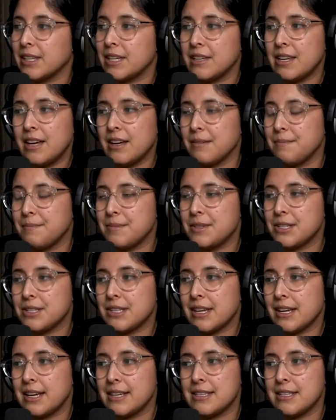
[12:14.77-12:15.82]
yeah, just
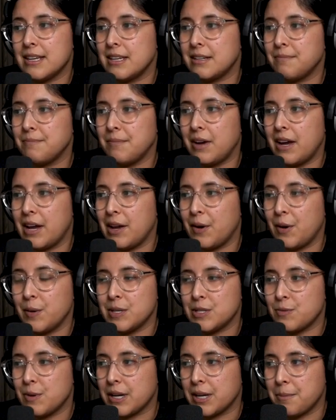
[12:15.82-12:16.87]
like I said, I
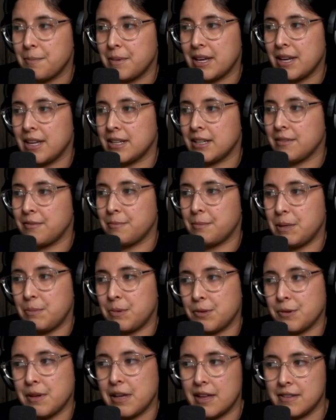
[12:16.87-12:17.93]
always recommend
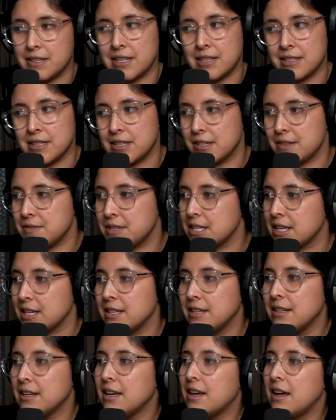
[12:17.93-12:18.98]
people who have sensitive
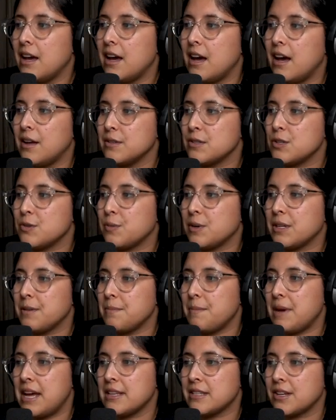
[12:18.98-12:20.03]
skin um, to wear the
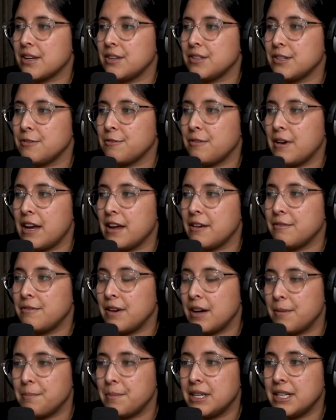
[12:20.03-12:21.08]
mask under five
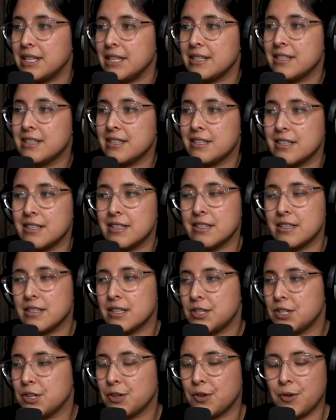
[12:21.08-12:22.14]
minutes. This is
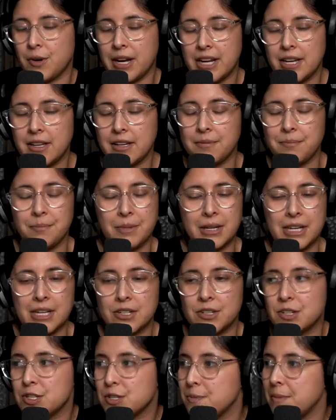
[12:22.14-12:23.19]
such a great
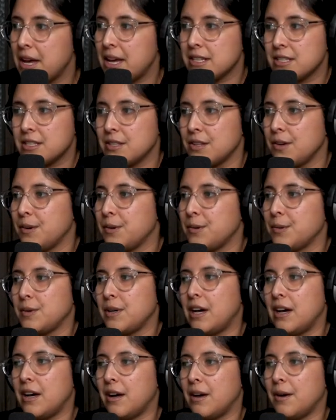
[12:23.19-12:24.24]
beginner's mask, though,
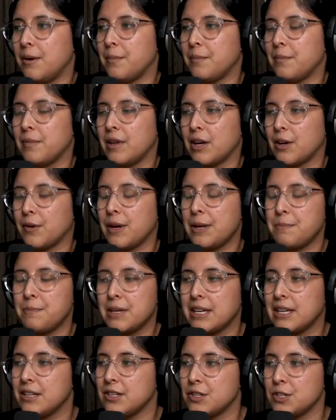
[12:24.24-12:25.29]
um, a great
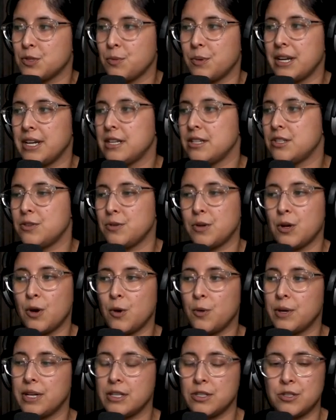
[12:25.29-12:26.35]
beginner's way to
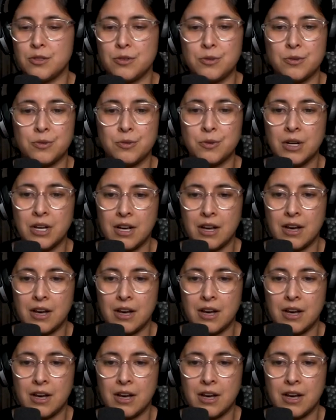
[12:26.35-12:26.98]
go into